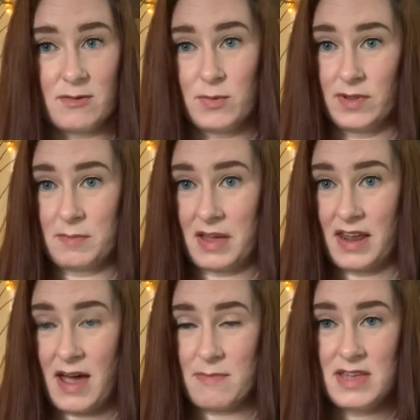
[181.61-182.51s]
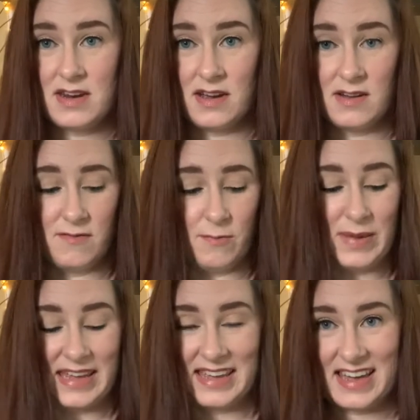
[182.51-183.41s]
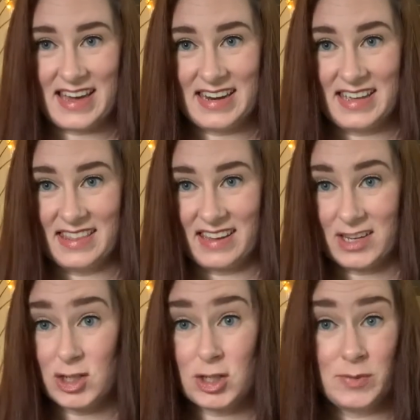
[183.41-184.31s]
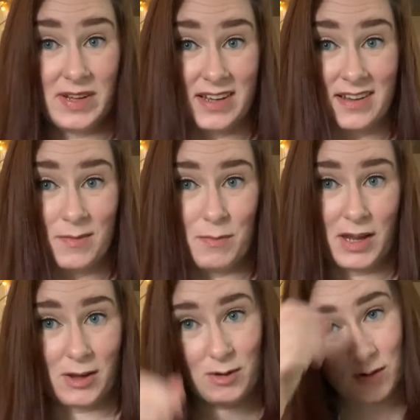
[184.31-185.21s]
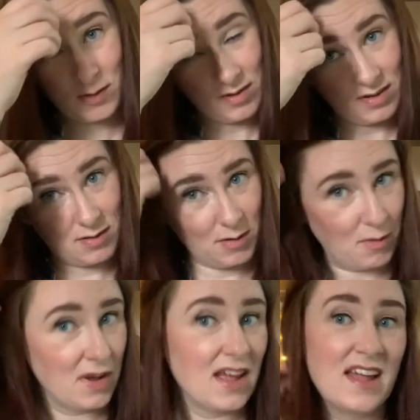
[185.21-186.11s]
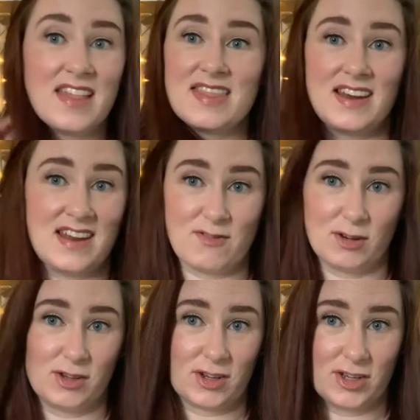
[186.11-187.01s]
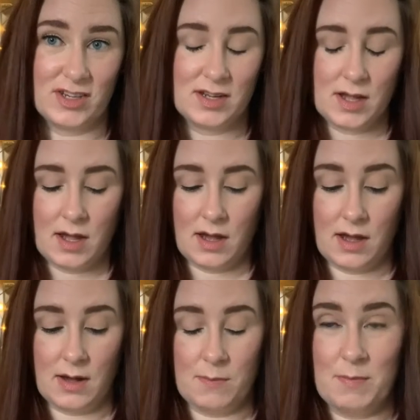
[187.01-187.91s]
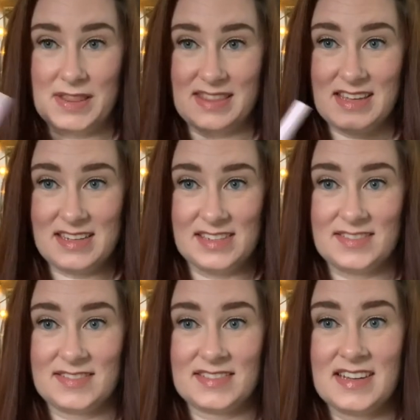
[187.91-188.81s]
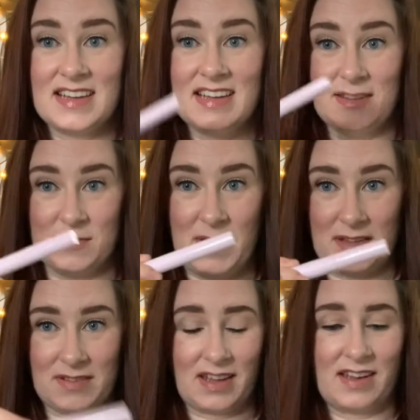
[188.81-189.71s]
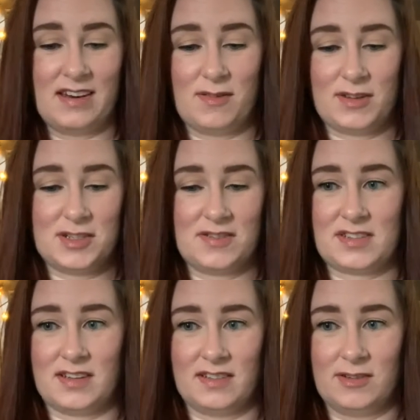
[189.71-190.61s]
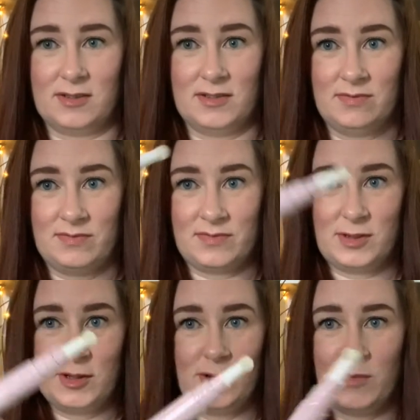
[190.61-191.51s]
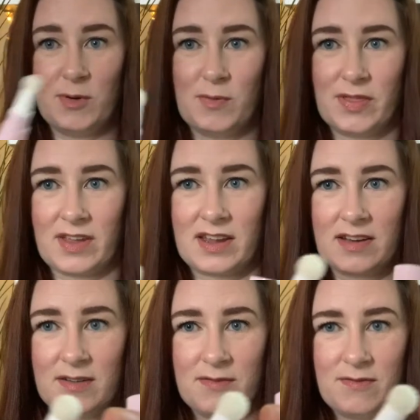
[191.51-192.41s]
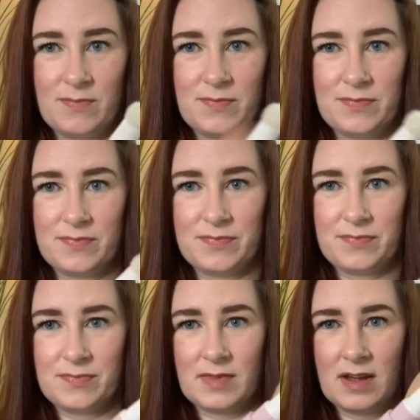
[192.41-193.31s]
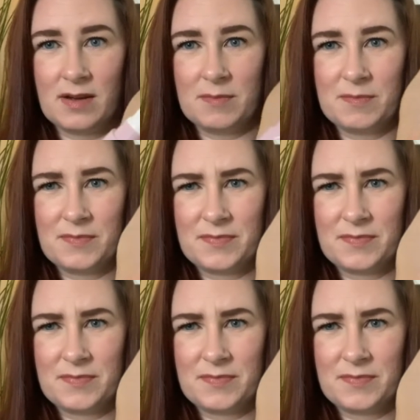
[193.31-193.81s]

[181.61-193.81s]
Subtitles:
a really bad habit of picking at and like chewing my cuticles, and so they never look good. But this is amazing. It's just a little tube with like a, can